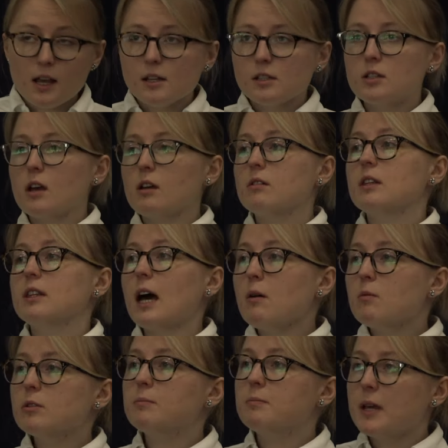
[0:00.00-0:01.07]
So that
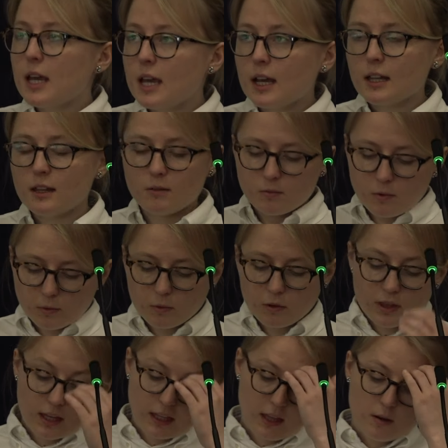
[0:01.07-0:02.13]
would be kind of, one would
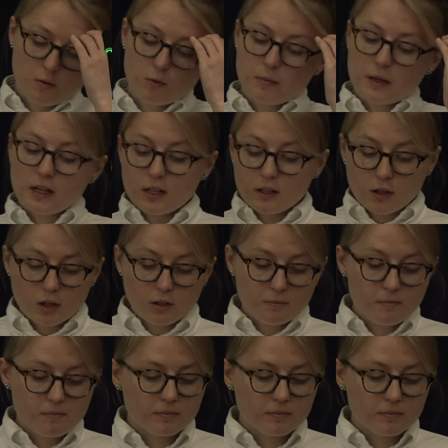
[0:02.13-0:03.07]
think that it would be good